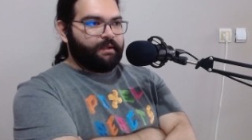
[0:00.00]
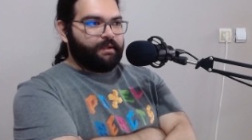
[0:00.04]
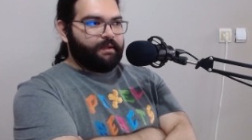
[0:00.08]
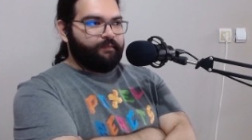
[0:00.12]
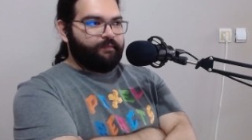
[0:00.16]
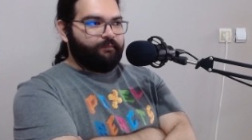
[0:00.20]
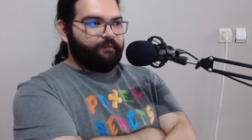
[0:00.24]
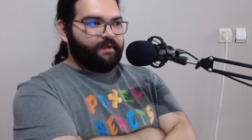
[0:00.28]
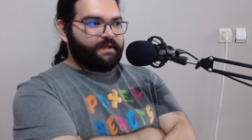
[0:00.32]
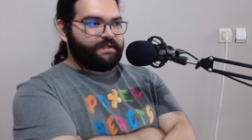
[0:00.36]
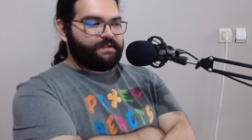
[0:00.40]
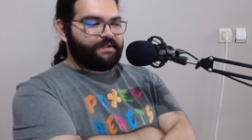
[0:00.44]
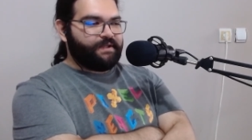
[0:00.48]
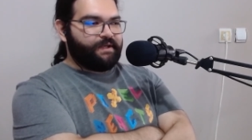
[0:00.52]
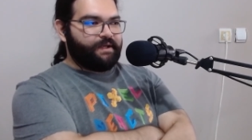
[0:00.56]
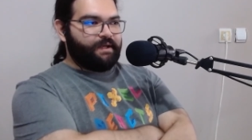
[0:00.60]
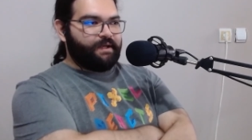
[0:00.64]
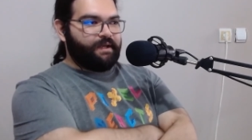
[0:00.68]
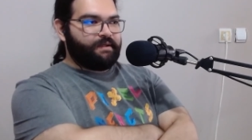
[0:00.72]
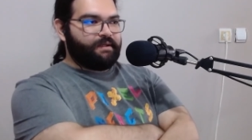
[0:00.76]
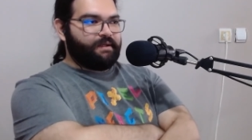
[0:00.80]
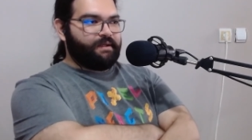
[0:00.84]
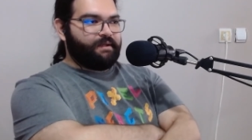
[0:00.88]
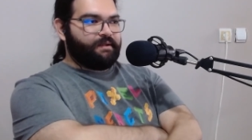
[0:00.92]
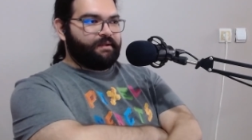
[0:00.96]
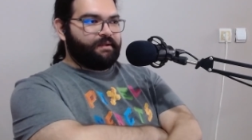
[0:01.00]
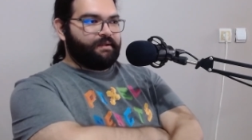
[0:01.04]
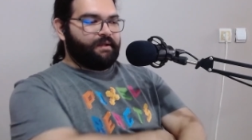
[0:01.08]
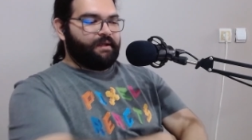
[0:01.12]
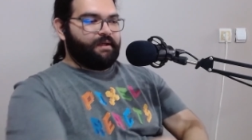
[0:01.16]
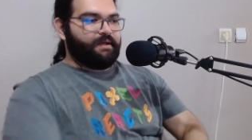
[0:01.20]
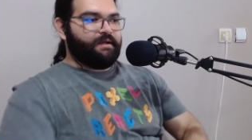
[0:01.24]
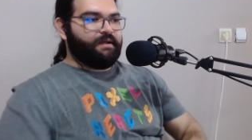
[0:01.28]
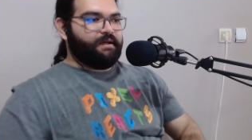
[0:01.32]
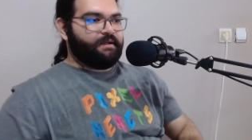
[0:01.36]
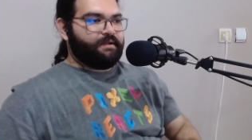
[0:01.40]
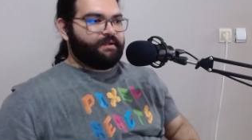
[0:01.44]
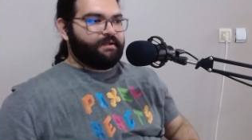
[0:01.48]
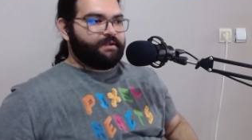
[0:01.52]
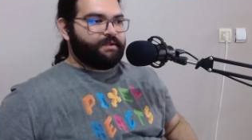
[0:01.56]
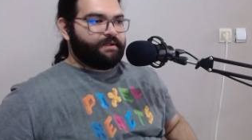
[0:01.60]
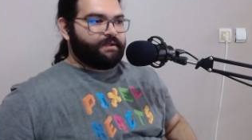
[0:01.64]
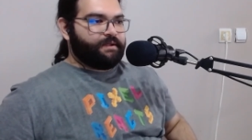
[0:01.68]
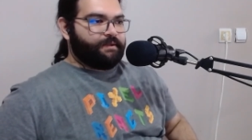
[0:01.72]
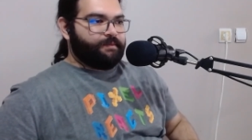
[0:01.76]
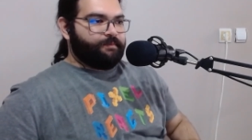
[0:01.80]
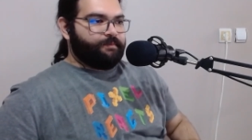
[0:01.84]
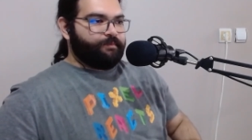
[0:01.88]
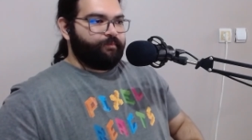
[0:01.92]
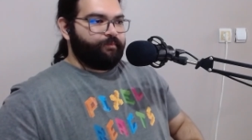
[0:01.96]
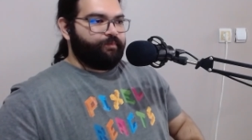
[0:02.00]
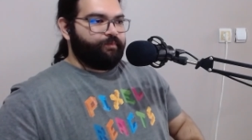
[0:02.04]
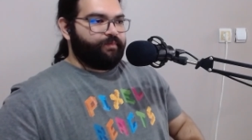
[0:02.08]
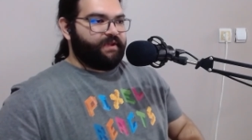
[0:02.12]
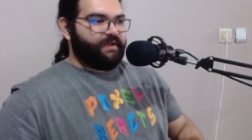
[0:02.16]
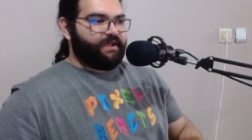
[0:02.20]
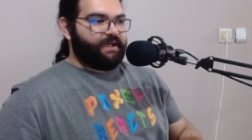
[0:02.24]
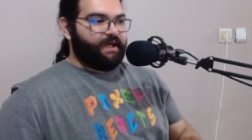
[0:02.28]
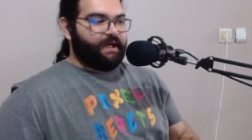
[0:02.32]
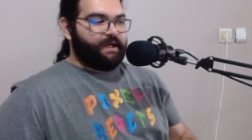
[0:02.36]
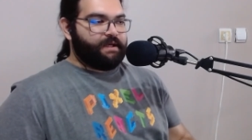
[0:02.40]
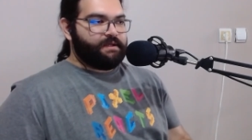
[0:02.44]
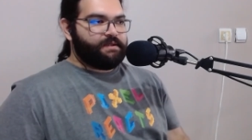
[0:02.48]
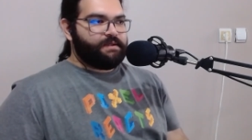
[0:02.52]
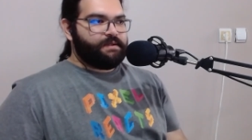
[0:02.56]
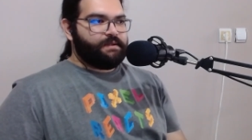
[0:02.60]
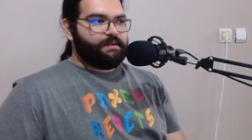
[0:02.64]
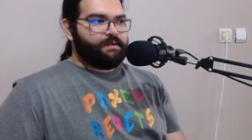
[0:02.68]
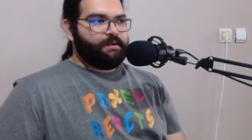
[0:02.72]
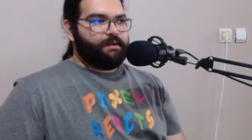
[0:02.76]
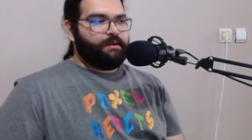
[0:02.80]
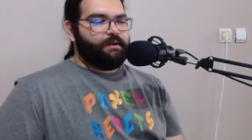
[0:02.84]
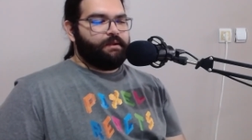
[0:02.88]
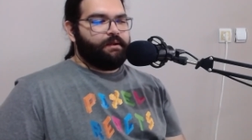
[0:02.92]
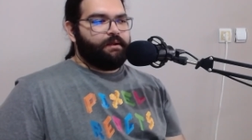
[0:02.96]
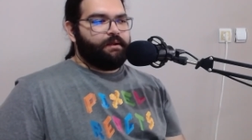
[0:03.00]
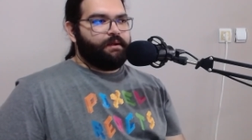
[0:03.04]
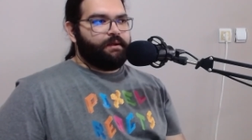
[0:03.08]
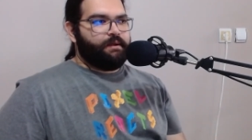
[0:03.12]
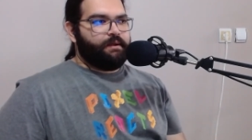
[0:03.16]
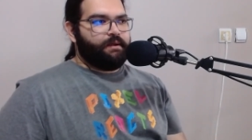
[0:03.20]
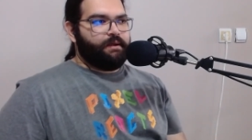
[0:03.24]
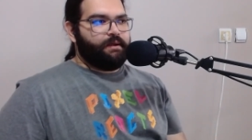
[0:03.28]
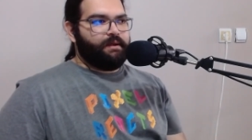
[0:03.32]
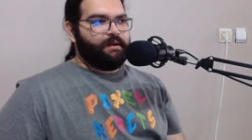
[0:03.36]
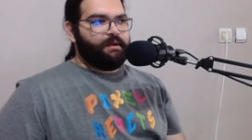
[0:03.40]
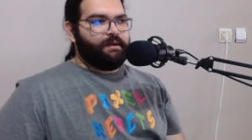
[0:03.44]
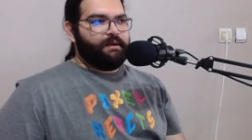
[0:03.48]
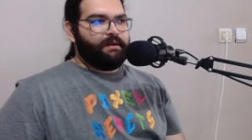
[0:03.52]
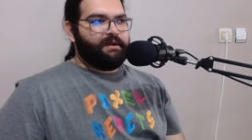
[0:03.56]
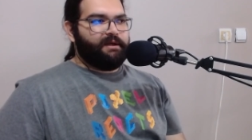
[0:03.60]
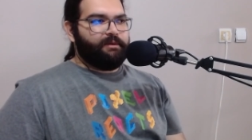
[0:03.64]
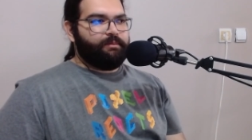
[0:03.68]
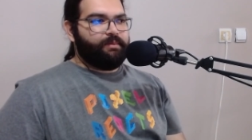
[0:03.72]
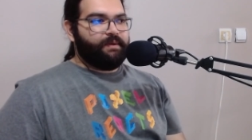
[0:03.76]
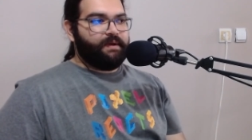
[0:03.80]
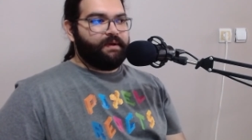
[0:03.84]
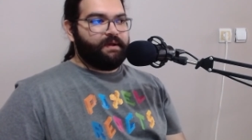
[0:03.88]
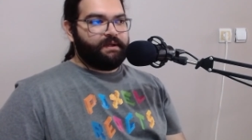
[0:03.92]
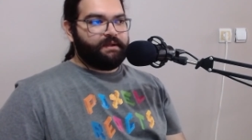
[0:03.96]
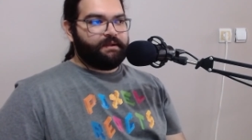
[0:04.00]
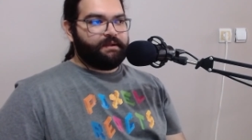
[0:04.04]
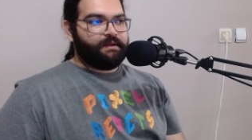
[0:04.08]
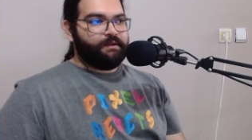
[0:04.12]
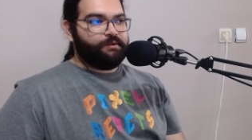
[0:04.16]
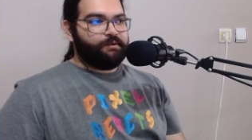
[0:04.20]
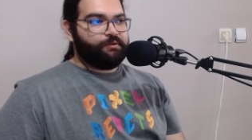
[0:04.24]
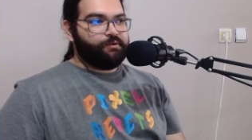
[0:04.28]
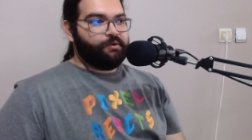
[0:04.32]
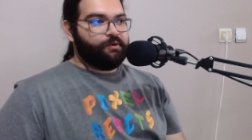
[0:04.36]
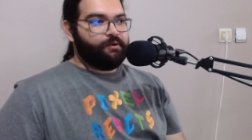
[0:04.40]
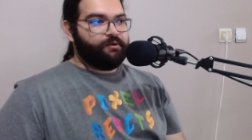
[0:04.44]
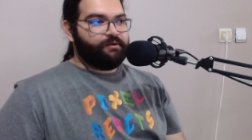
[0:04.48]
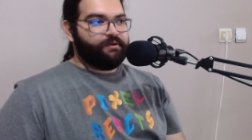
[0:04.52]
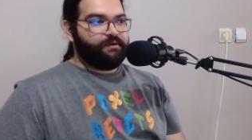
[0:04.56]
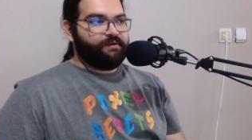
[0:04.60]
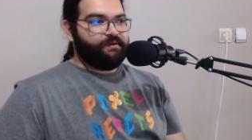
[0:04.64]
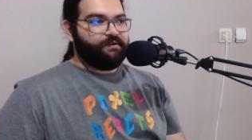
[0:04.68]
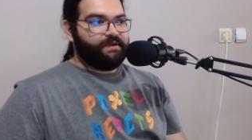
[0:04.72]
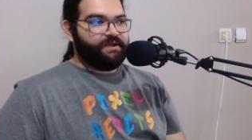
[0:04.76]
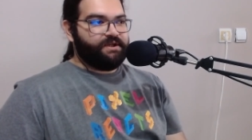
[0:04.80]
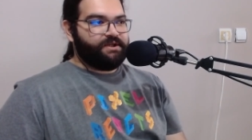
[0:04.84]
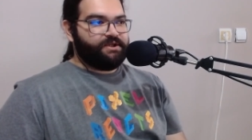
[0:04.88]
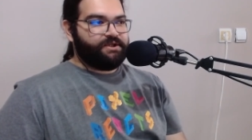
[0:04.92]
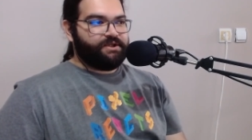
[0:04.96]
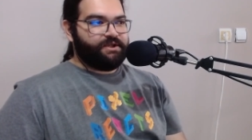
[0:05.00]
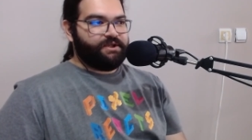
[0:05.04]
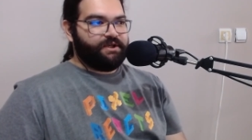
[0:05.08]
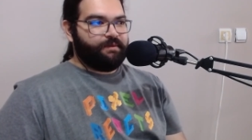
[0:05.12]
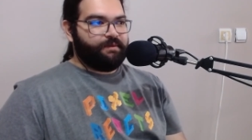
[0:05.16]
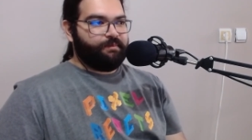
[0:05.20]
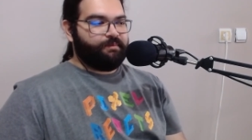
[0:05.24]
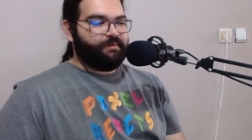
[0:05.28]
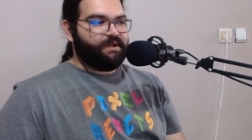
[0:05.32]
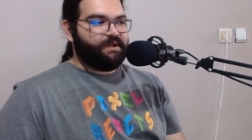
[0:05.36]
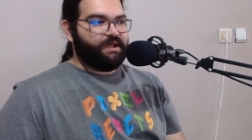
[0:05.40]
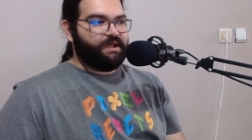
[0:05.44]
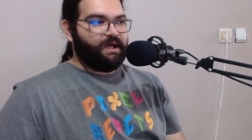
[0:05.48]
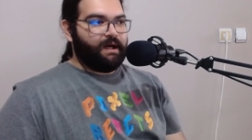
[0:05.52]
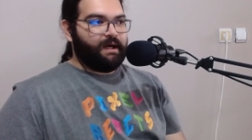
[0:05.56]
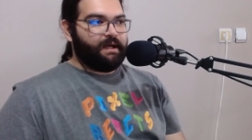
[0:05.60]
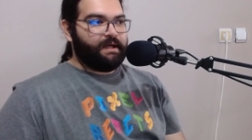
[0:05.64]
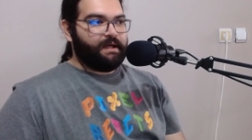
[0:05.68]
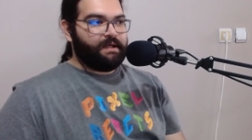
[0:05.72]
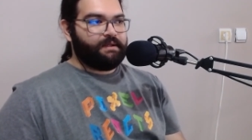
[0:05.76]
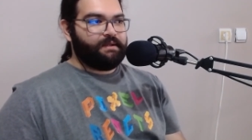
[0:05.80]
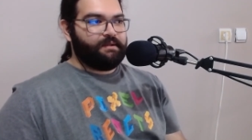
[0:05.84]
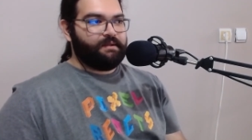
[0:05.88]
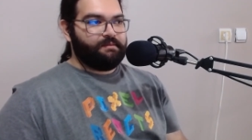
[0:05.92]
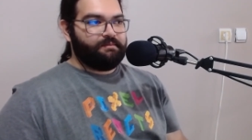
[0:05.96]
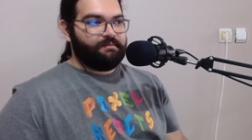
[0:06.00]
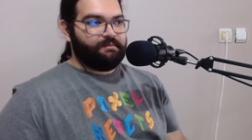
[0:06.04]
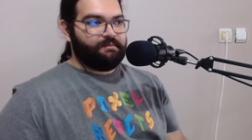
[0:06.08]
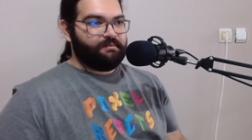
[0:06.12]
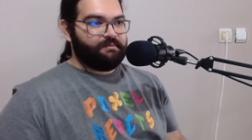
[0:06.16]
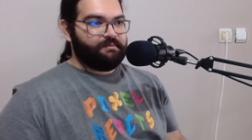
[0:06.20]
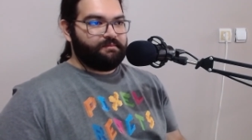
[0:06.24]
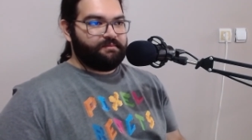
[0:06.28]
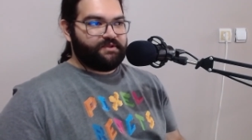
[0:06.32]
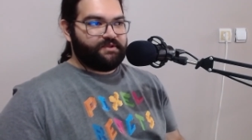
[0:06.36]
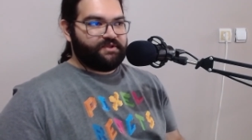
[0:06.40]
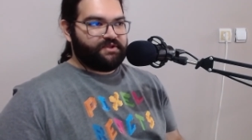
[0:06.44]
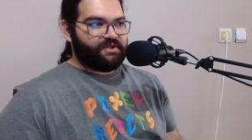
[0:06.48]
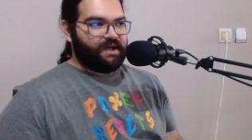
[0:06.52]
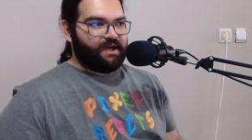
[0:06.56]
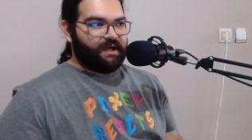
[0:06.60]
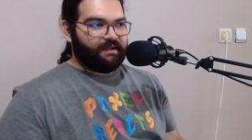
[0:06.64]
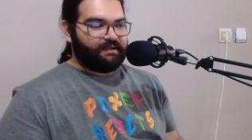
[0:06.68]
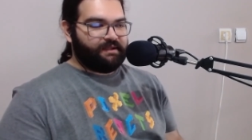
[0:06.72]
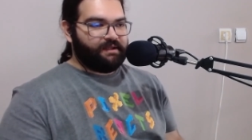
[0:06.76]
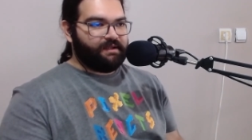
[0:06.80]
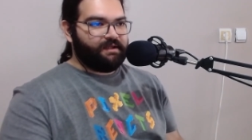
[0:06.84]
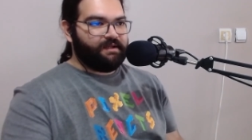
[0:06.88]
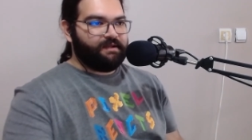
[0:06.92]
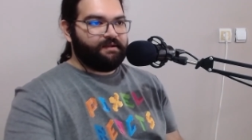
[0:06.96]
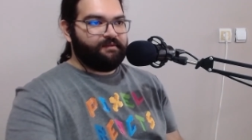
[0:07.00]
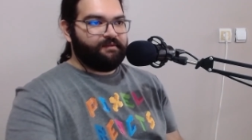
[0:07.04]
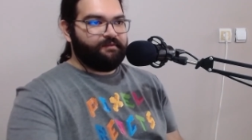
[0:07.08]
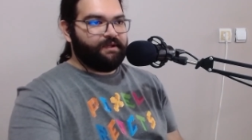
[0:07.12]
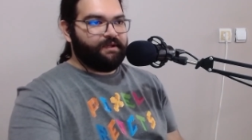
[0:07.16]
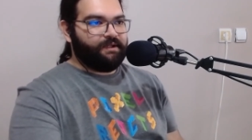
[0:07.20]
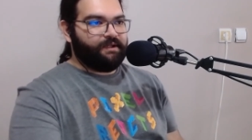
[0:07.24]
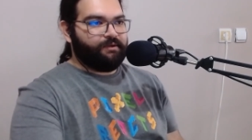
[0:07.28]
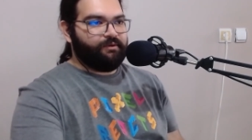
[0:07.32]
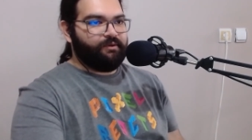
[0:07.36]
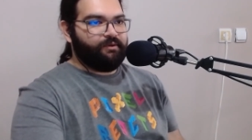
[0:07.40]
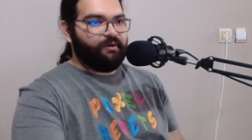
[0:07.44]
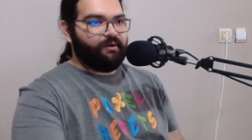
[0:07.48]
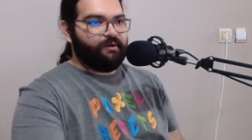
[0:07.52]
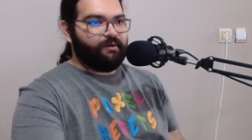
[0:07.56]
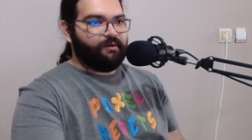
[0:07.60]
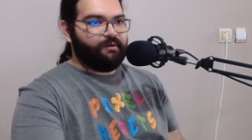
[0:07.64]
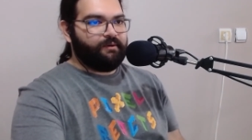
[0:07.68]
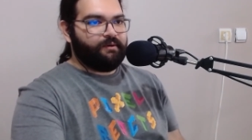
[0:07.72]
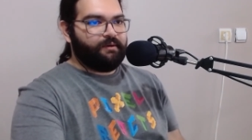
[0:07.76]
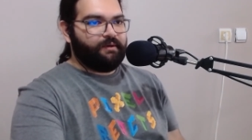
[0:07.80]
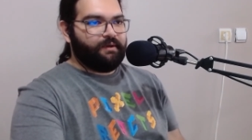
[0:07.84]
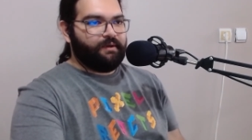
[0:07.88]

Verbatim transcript: investigating another case and apparently 33 sheep died suddenly with no